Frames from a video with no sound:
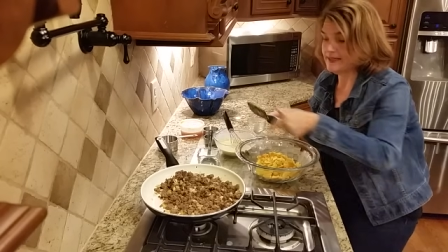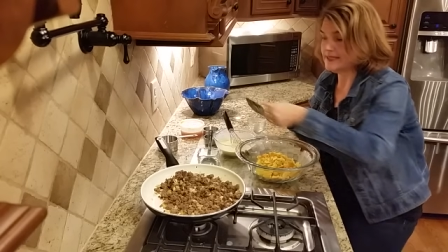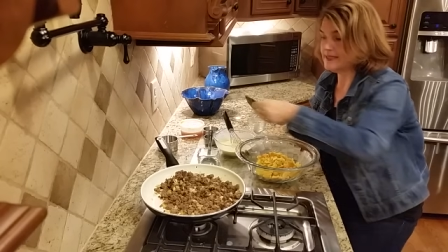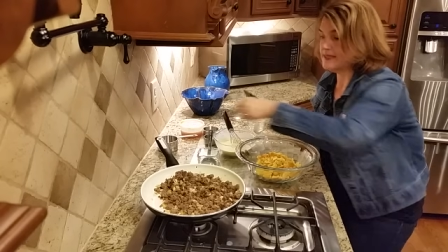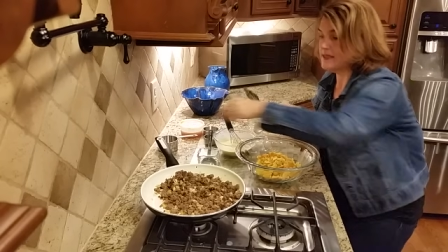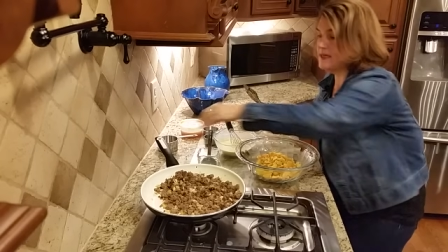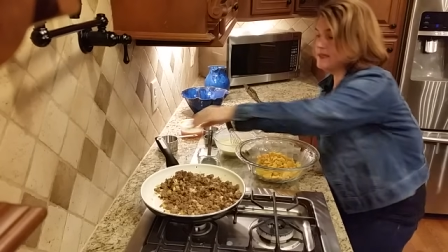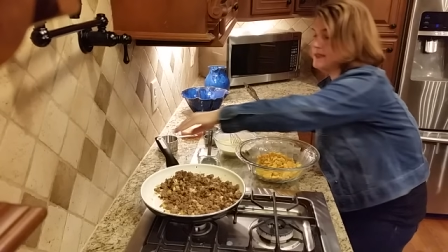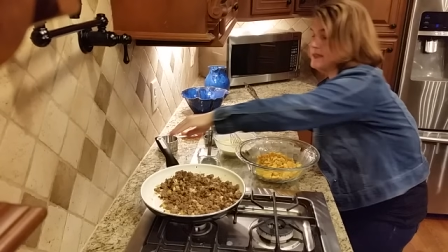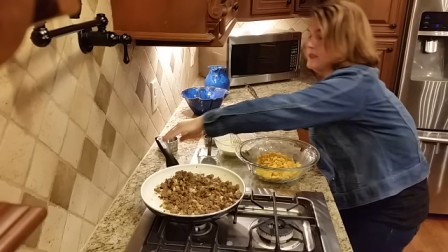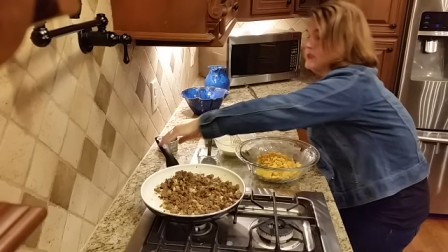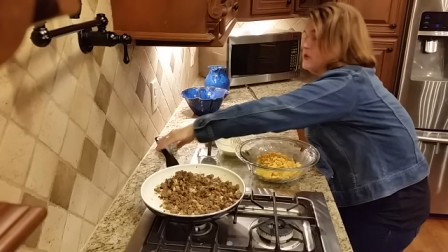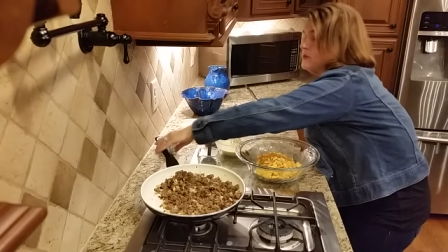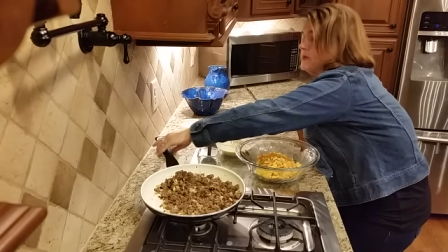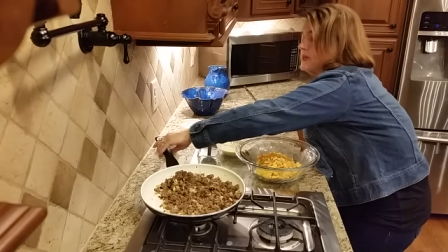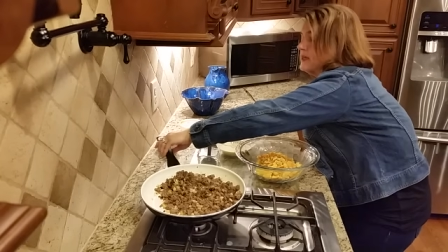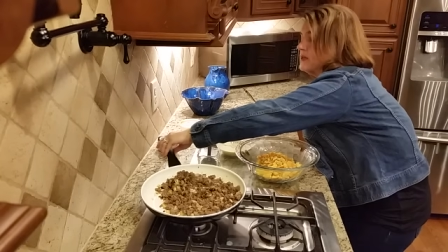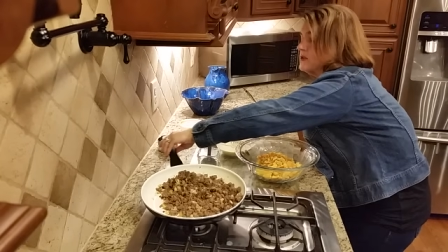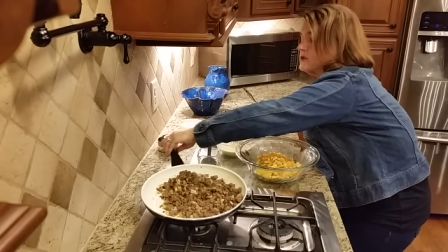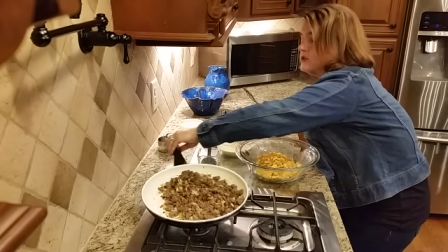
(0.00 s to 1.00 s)
the sausage
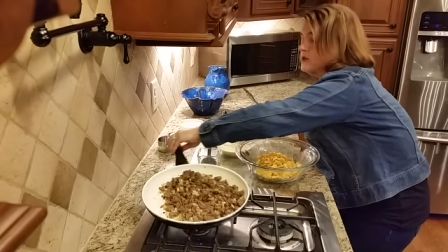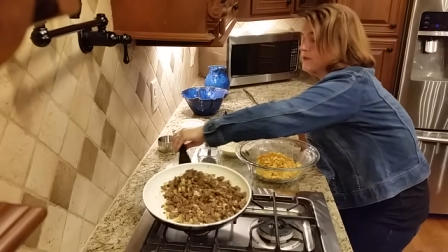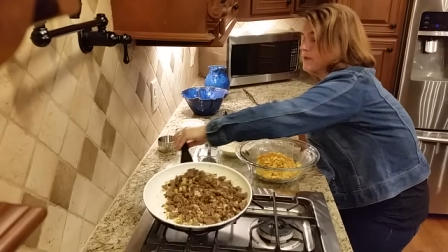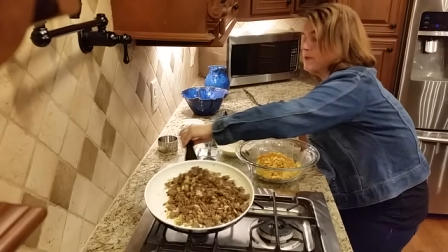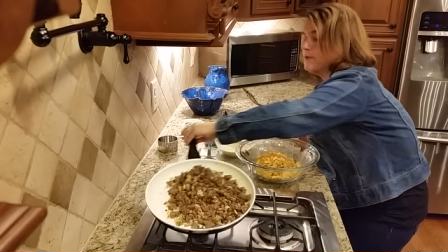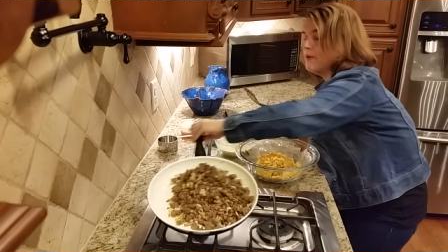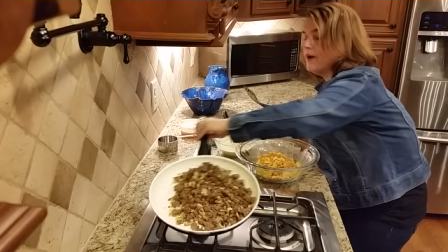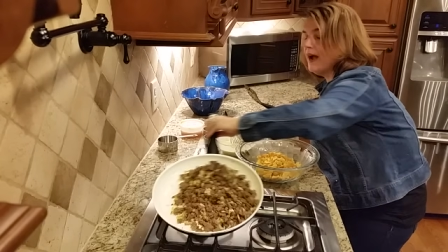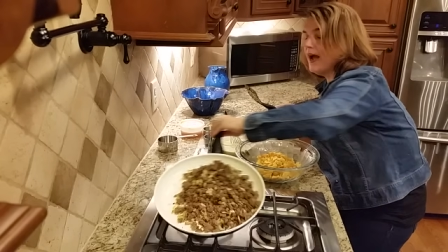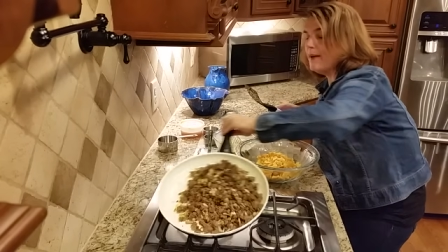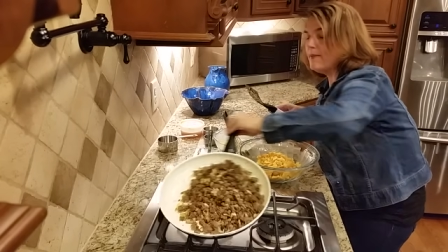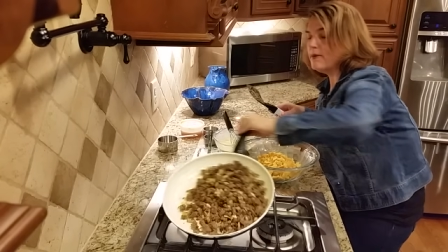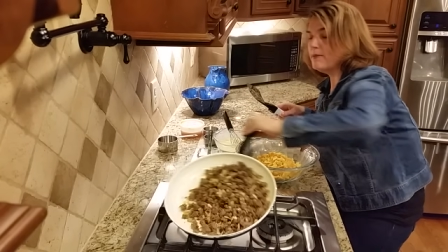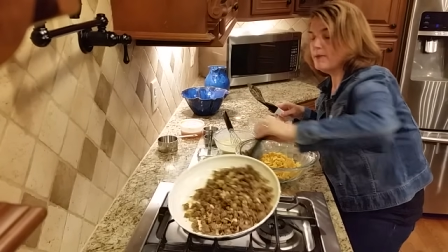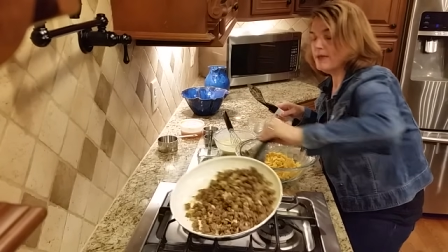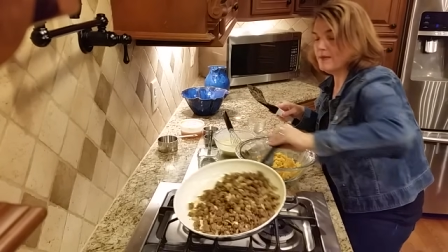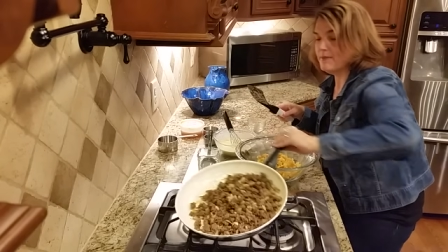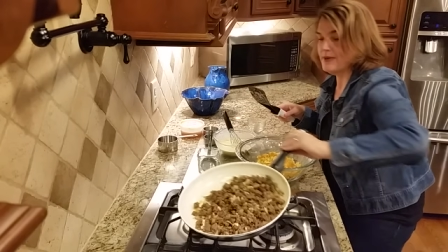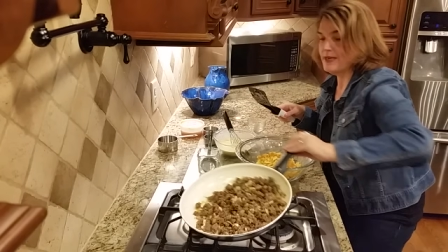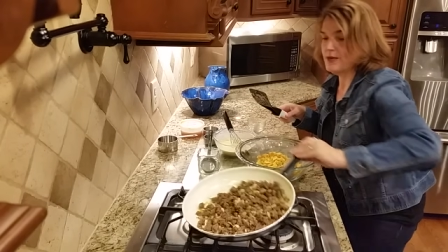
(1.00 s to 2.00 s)
mixture would
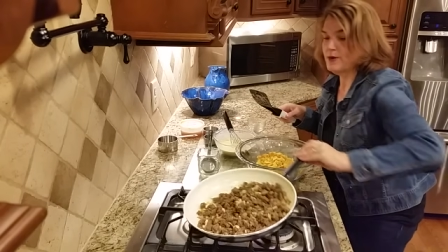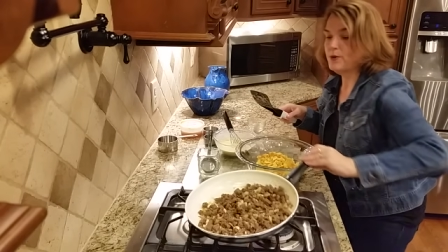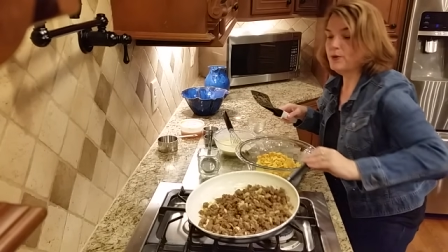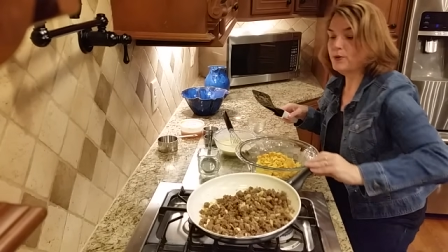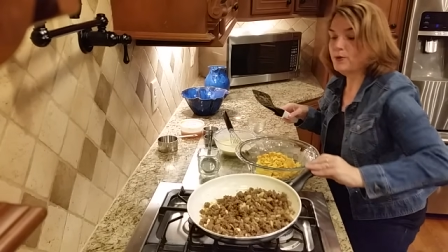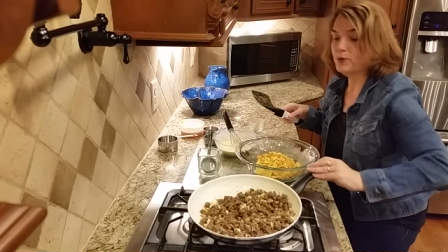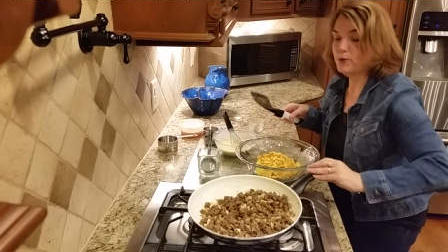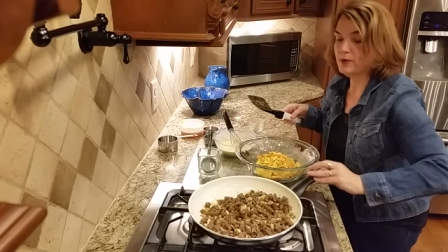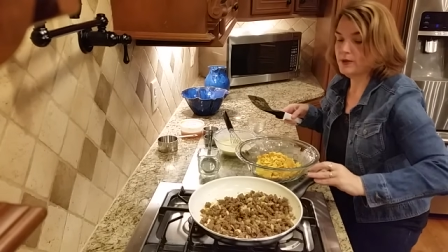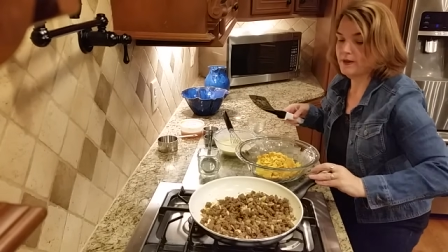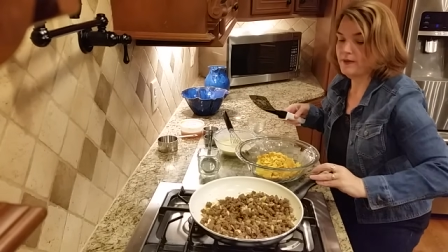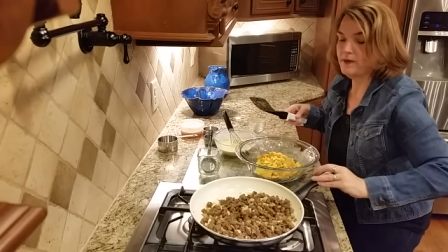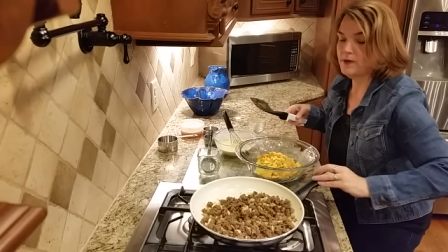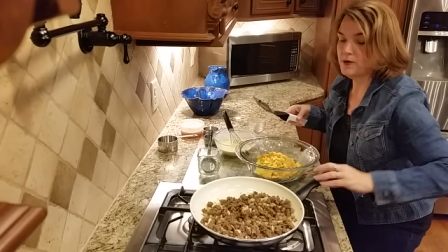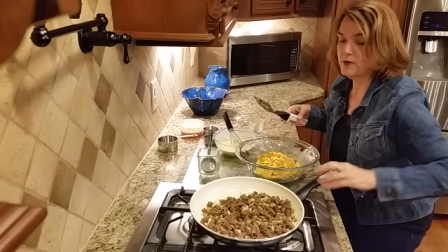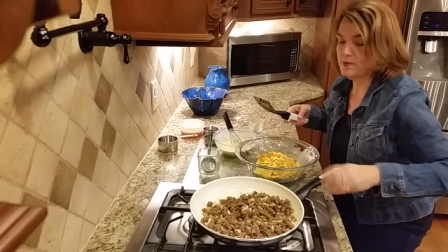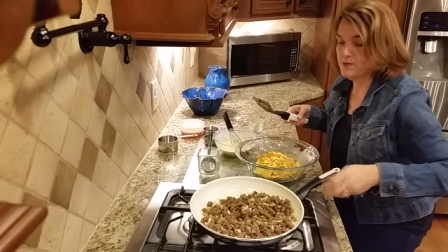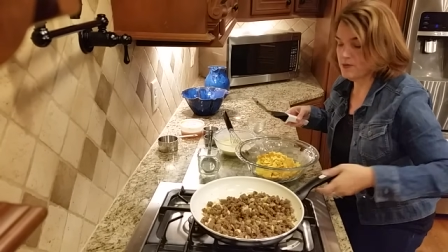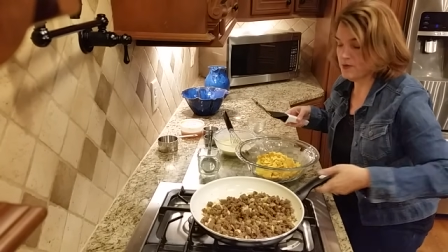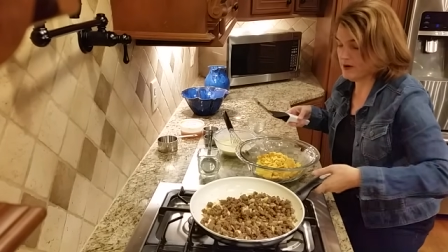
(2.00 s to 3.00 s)
probably be cooled a
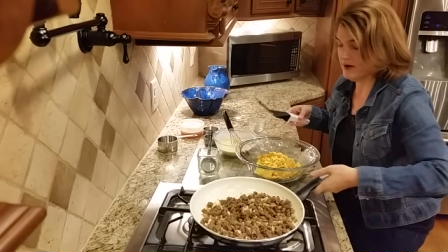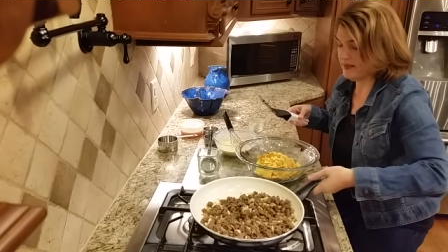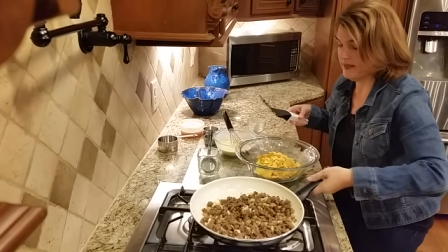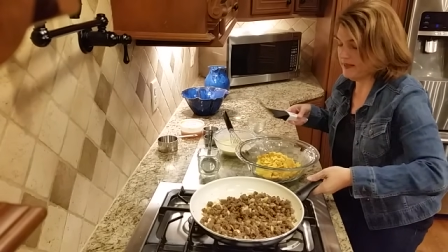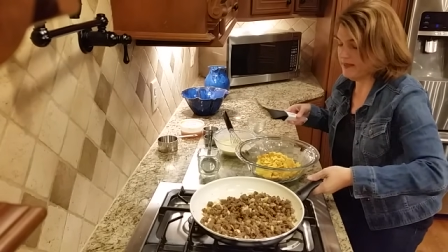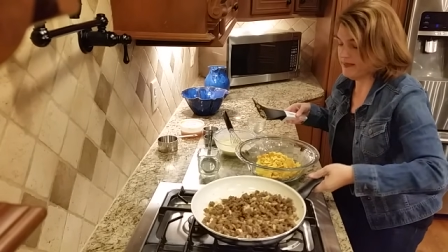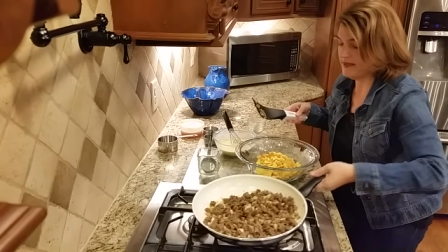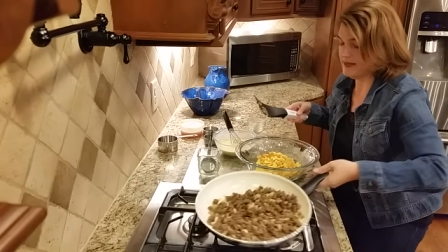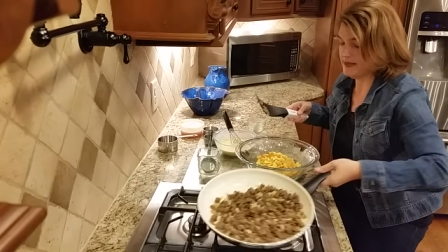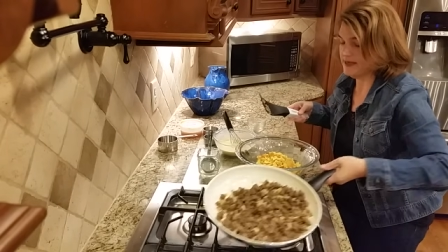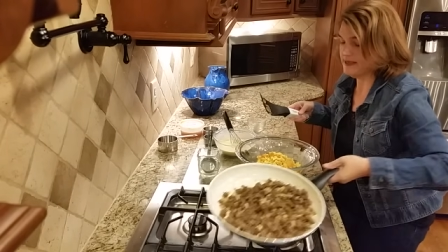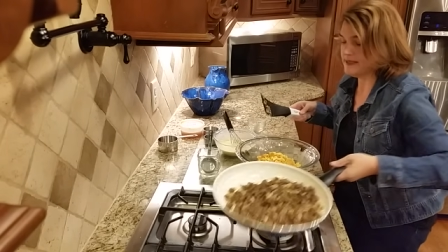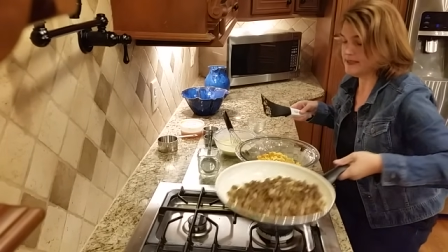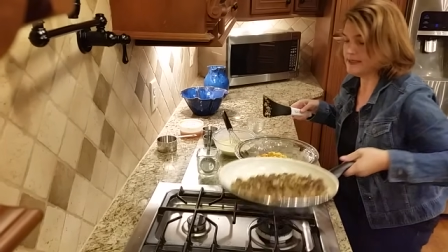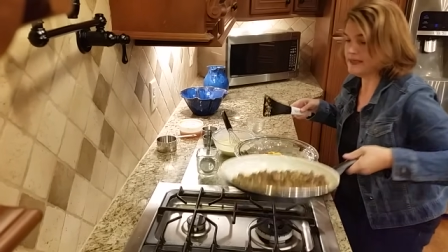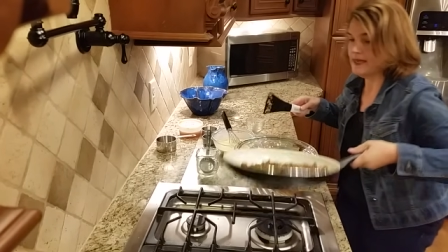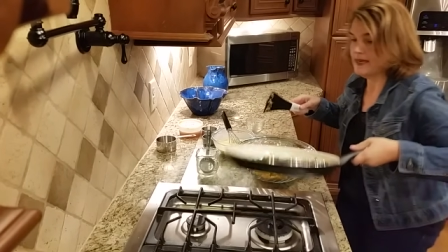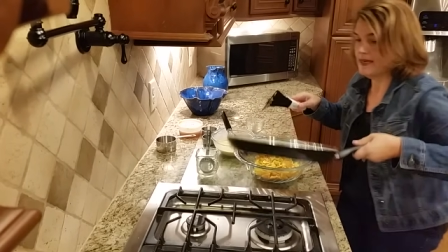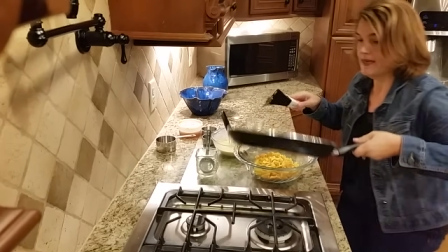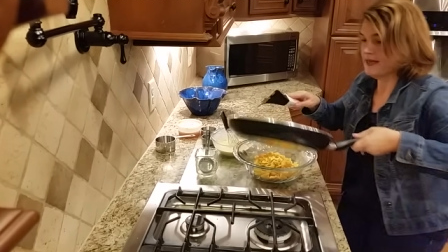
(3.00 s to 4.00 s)
little more than
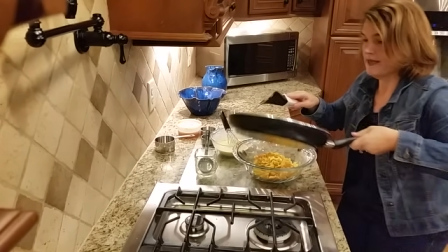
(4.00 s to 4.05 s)
this.